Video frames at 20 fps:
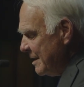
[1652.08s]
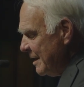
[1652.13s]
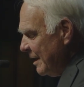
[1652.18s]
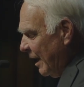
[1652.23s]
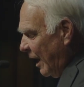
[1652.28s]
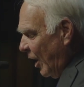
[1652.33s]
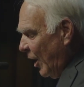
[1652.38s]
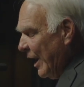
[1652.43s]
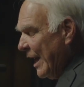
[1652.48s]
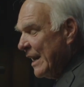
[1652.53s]

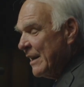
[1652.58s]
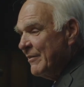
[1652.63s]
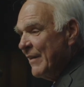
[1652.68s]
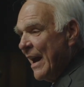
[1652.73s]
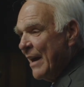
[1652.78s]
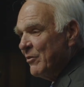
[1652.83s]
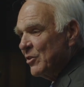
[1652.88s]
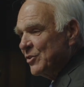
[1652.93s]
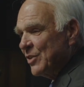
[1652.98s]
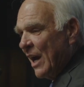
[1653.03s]
Our head of
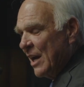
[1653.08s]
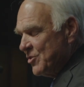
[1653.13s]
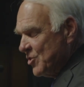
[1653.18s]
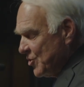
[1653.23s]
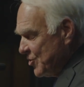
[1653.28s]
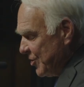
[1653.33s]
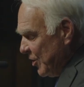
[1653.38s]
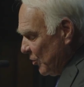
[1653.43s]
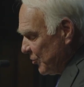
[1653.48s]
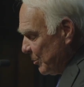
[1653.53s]
advertising,
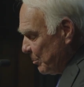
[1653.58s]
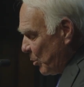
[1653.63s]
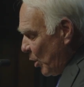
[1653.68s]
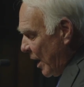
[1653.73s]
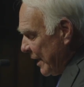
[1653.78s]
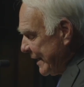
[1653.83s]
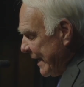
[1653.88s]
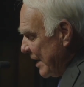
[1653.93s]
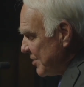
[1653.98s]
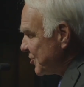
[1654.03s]
sales, and
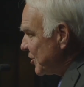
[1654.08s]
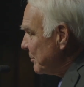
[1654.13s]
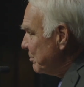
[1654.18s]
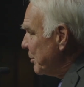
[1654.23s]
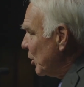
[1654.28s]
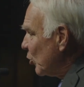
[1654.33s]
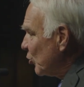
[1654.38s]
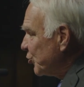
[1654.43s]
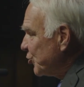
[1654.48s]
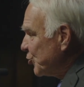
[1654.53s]
broadcasting,
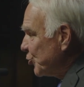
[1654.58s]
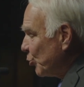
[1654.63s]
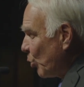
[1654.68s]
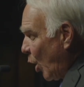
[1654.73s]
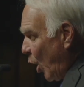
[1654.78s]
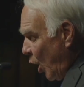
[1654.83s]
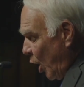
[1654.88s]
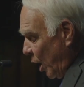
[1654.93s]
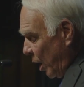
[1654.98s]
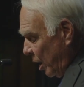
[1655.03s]
Bill
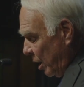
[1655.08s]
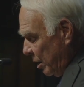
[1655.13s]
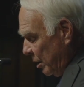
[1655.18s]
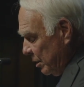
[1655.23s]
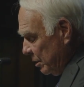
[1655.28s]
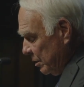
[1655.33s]
Strong.